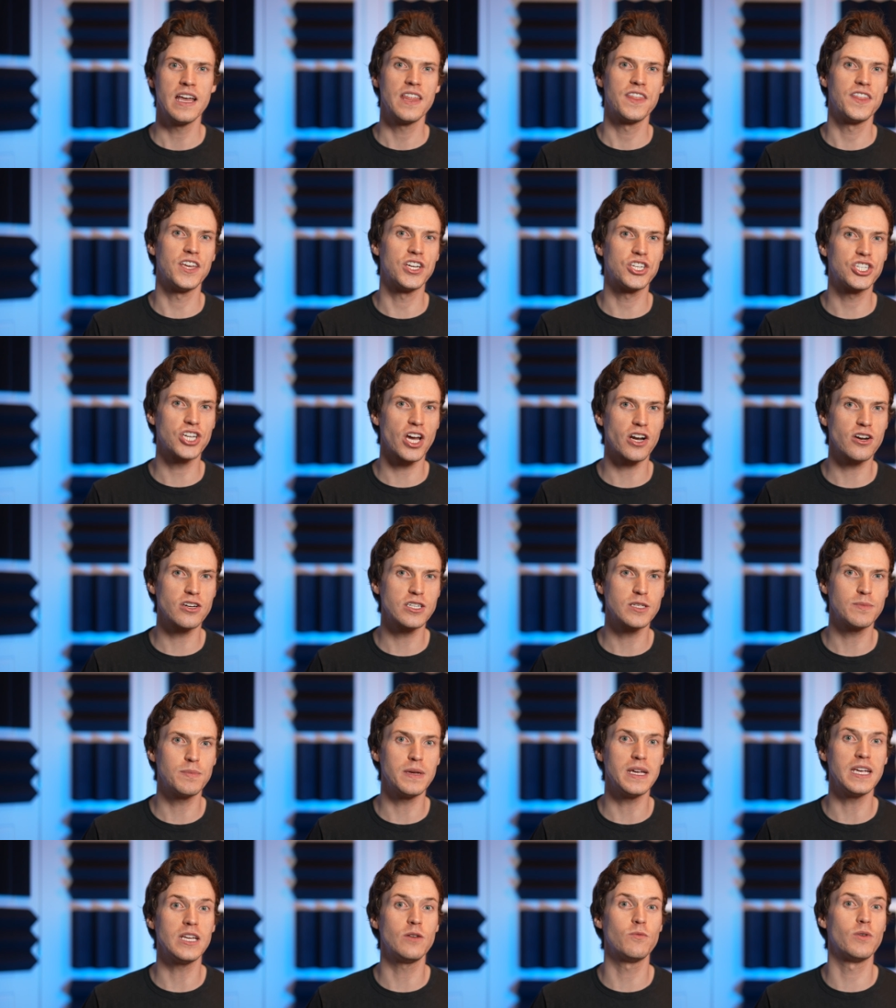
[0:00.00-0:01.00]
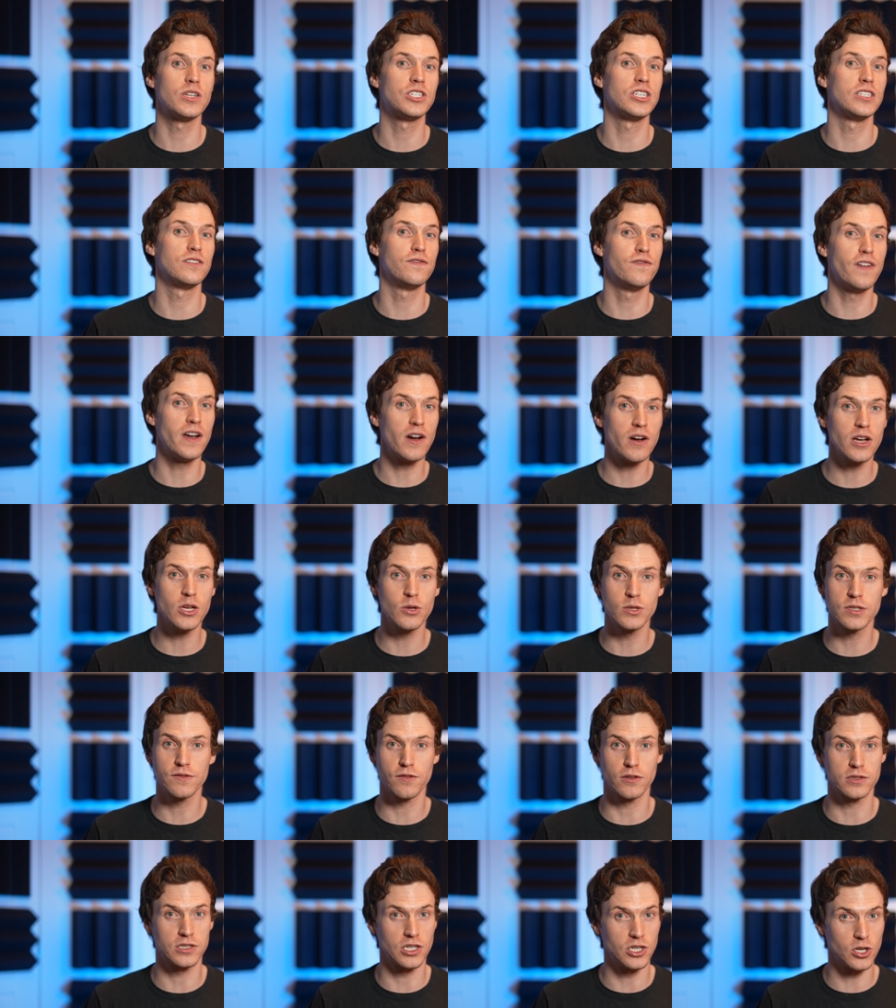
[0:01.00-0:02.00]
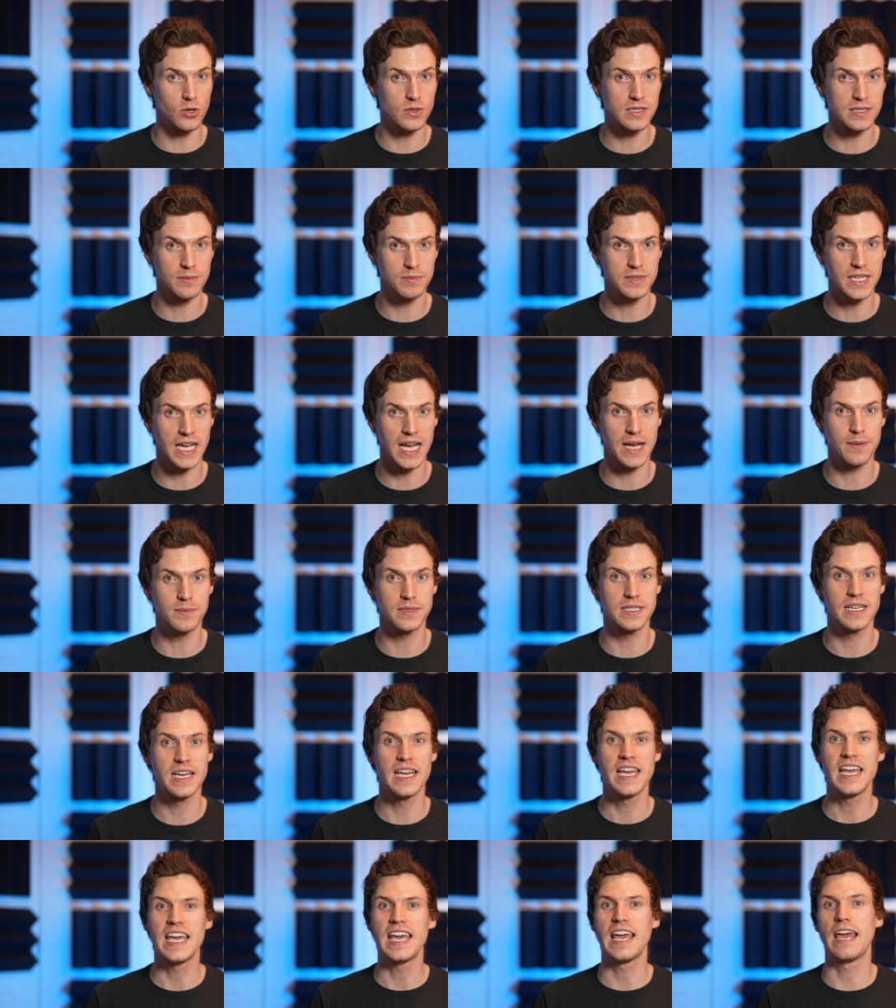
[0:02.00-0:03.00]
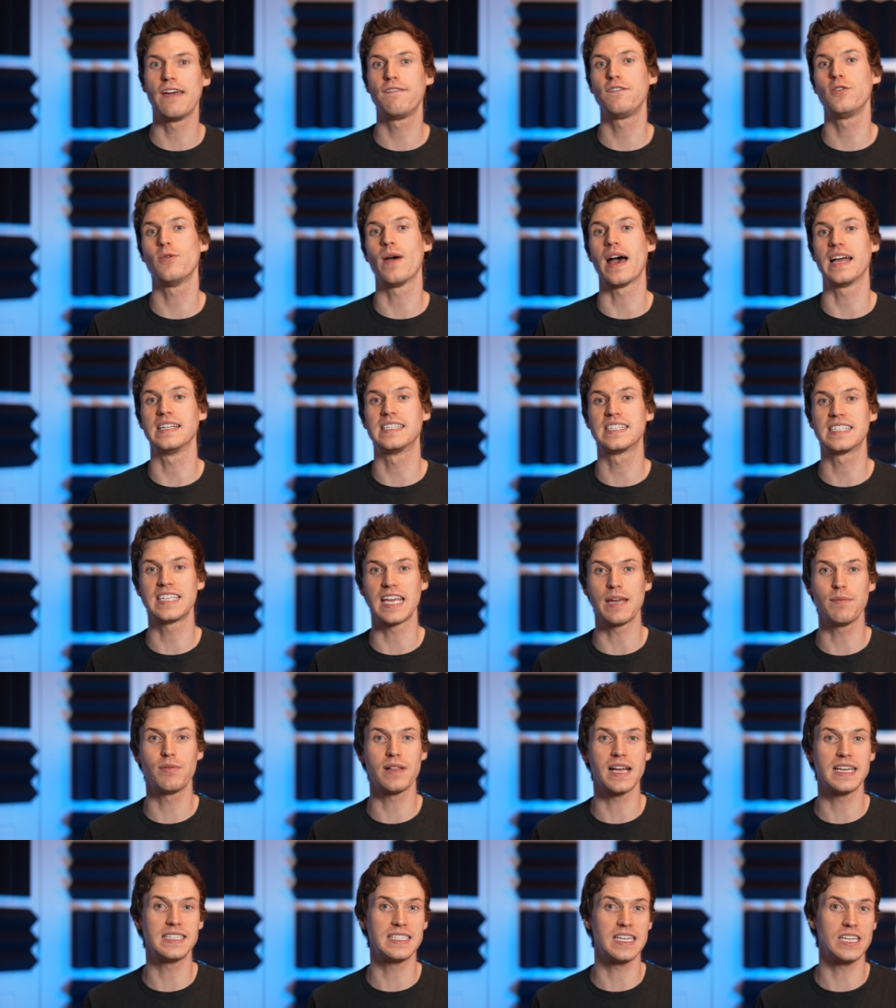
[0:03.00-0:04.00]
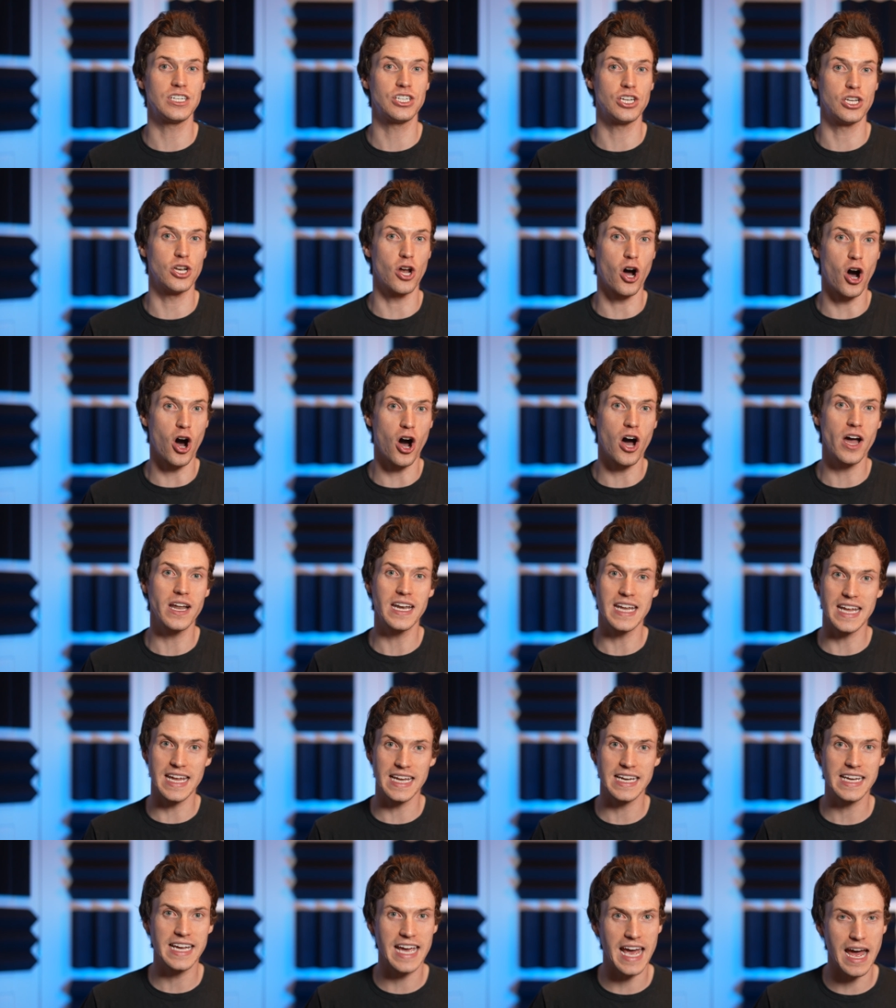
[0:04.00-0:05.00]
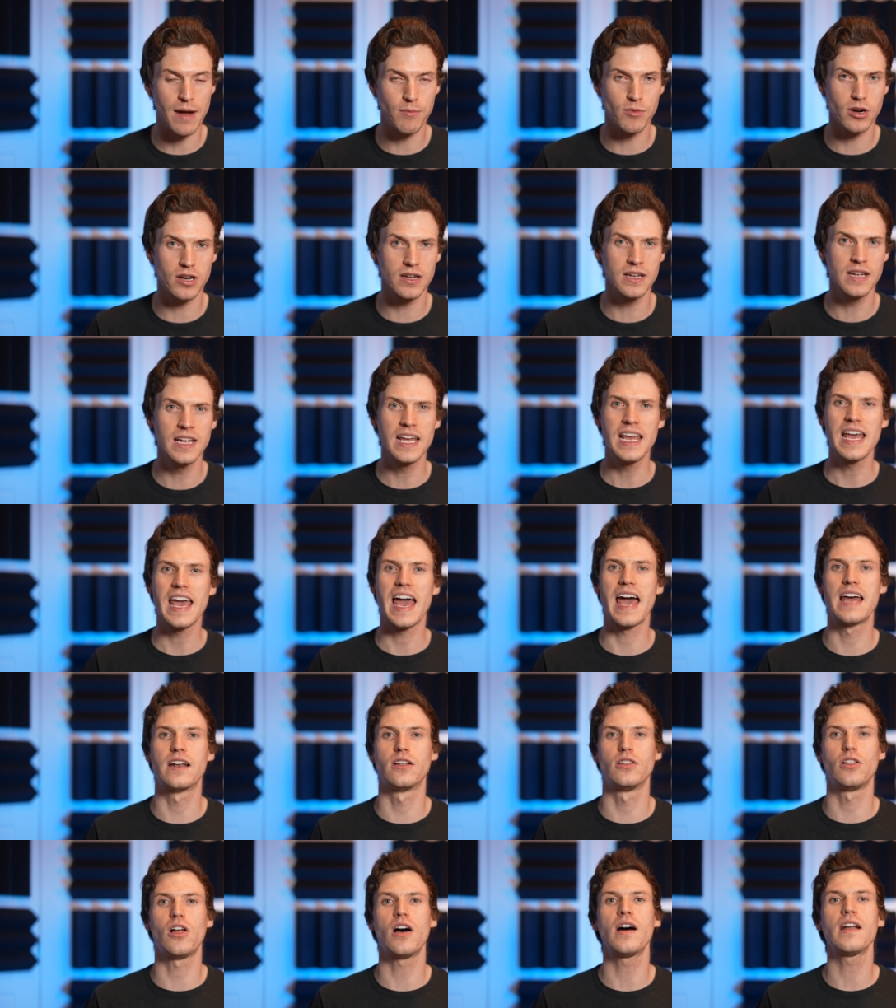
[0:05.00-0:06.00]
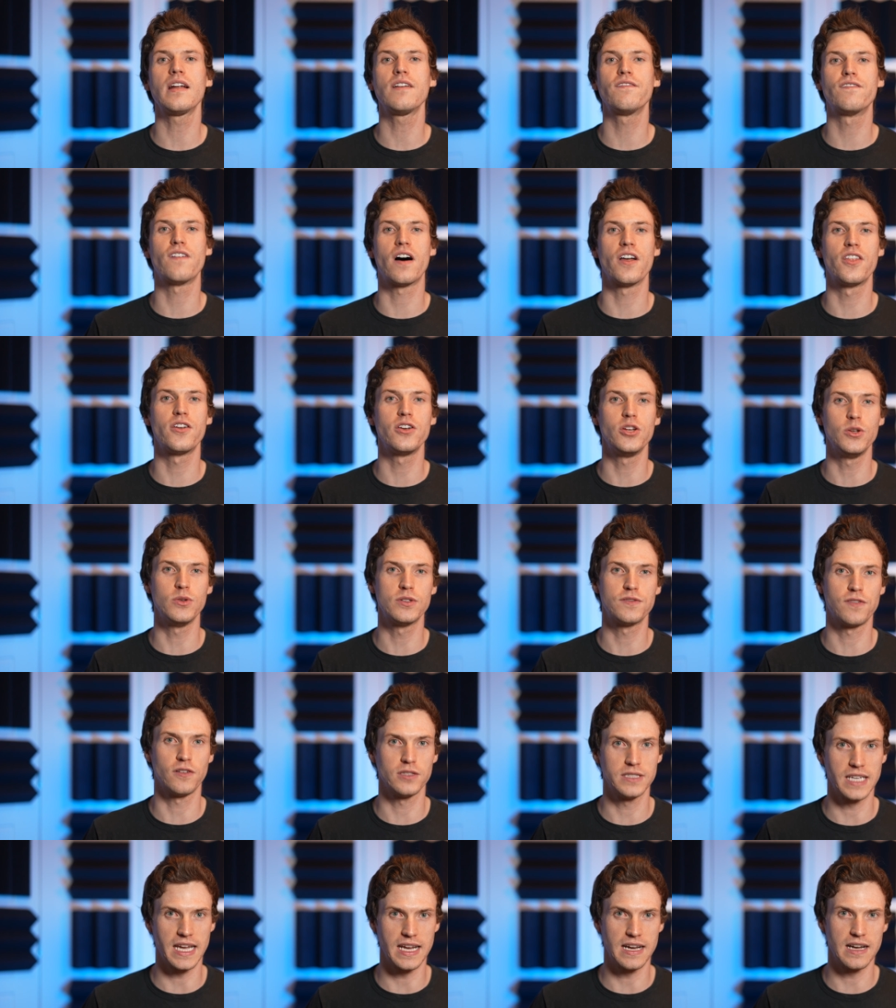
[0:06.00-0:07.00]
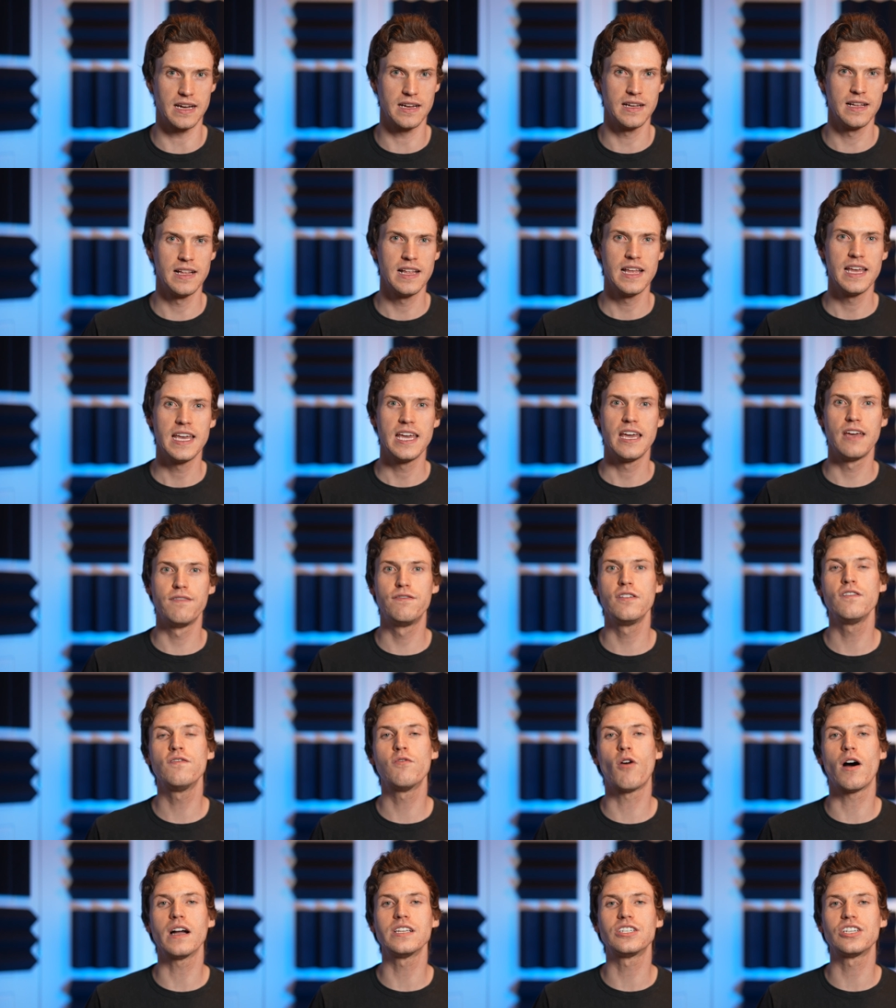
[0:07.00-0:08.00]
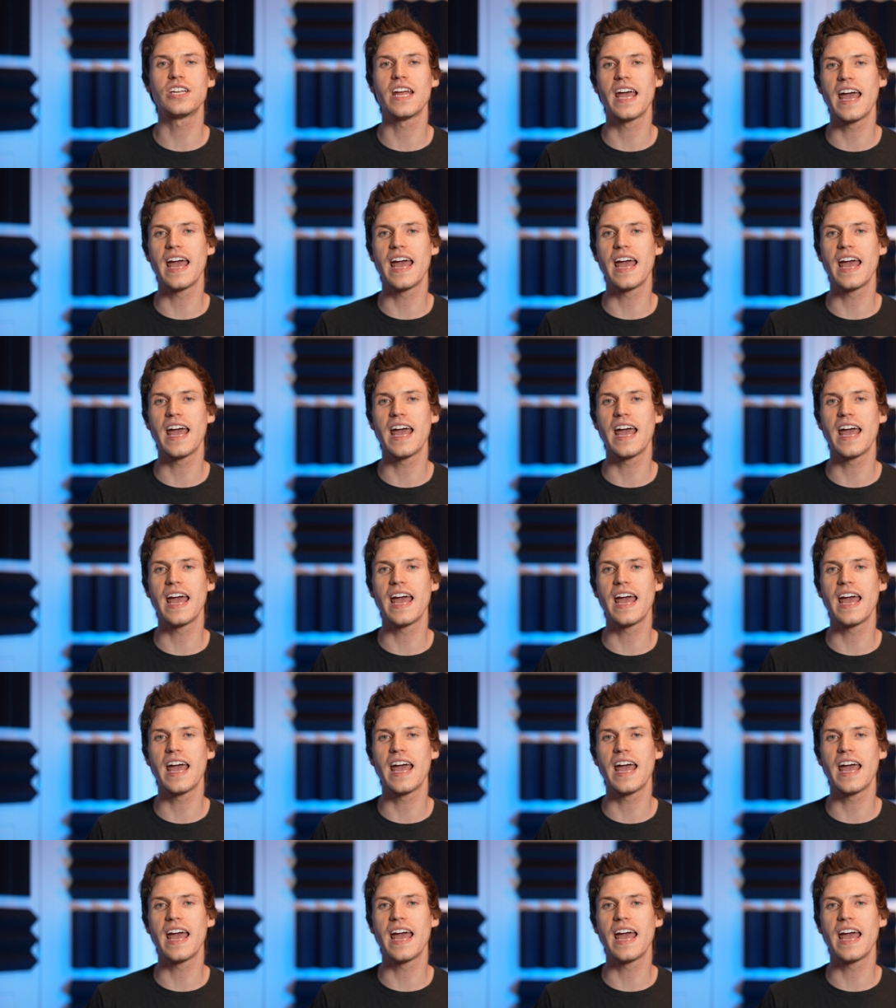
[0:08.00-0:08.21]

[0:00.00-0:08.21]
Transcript: the shutter speed, which is very useful to know sometimes, if you had stabilization on in camera, and a lot of other useful data. If you've watched